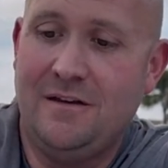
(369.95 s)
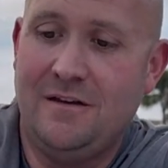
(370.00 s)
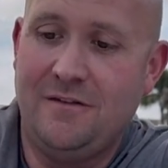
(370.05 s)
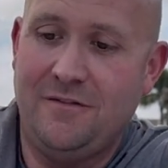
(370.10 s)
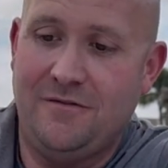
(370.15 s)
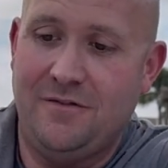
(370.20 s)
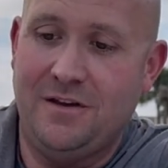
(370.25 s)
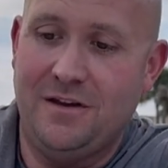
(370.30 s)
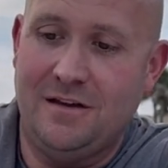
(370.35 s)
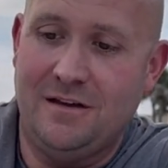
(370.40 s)

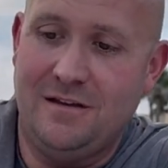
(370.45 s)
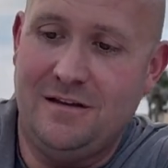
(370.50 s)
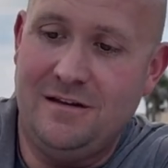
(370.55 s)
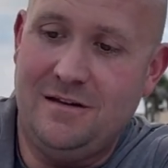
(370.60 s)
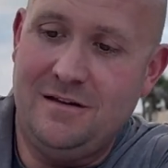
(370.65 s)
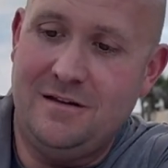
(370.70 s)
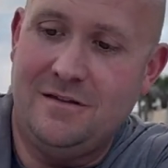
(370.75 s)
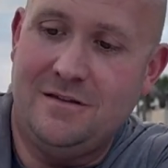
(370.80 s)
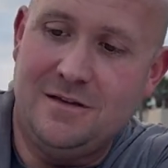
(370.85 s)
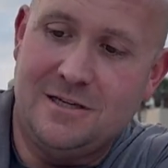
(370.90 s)
fit
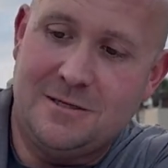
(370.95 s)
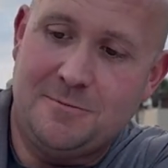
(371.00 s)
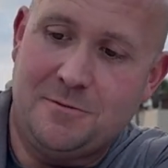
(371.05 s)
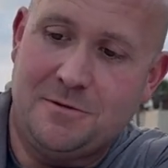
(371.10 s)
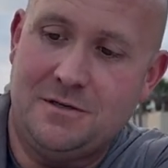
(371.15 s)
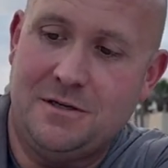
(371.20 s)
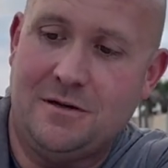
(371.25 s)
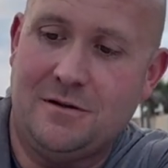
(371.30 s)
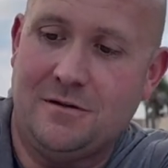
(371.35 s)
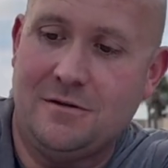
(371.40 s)
this
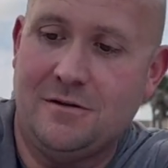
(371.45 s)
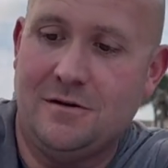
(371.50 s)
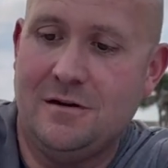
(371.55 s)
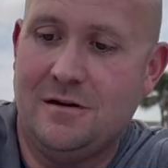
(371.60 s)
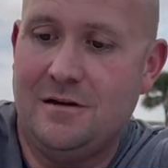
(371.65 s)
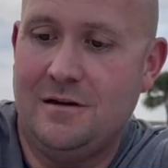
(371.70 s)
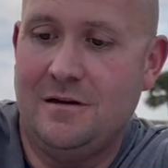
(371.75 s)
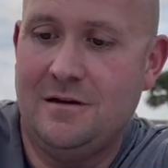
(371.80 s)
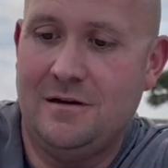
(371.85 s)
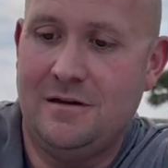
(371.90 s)
particular
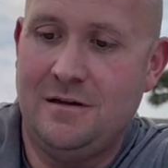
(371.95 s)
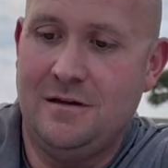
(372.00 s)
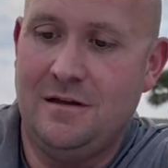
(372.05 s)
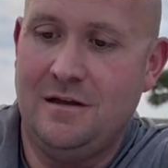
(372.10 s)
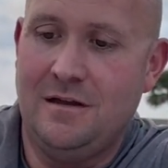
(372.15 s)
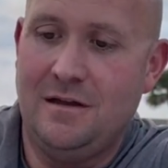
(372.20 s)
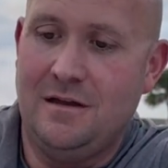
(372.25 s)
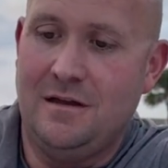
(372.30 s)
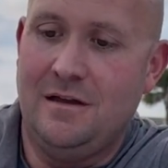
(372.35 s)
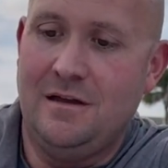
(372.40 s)

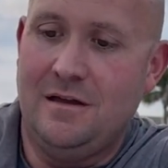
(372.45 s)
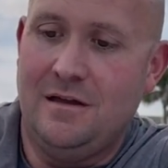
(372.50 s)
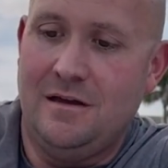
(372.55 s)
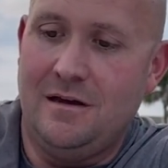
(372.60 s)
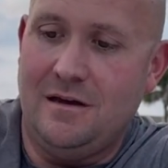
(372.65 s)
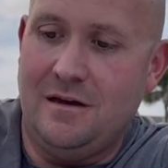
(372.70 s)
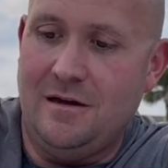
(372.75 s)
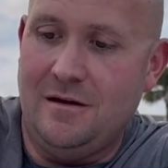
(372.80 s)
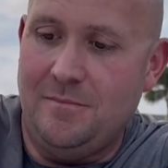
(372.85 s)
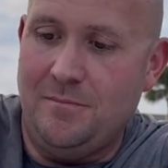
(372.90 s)

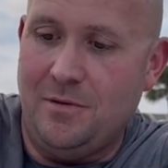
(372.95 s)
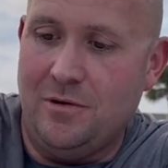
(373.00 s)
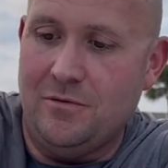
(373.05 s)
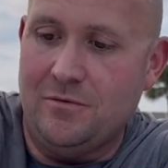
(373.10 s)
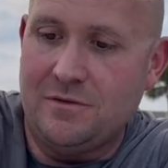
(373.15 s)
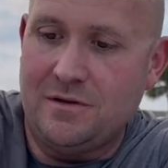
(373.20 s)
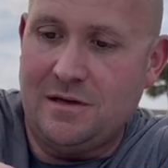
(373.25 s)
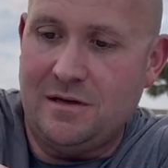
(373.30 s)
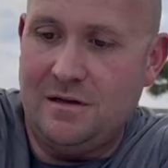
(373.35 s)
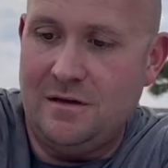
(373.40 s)

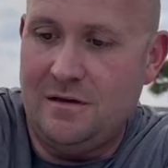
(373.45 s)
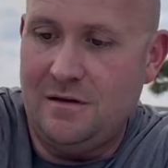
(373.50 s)
bolt.